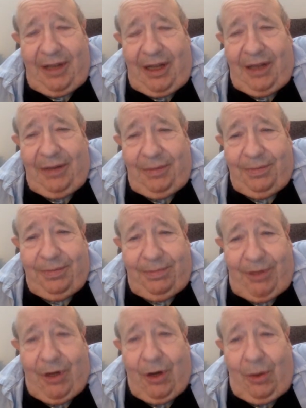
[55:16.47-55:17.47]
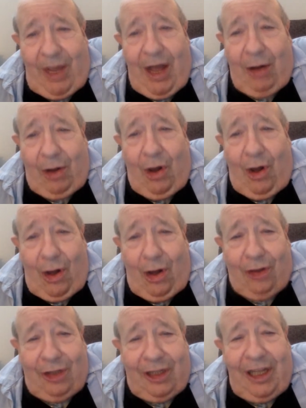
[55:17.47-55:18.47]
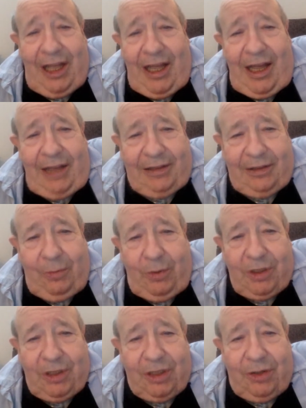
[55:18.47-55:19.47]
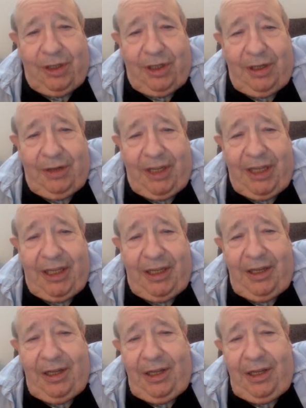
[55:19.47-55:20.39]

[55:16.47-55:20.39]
alcohol was certainly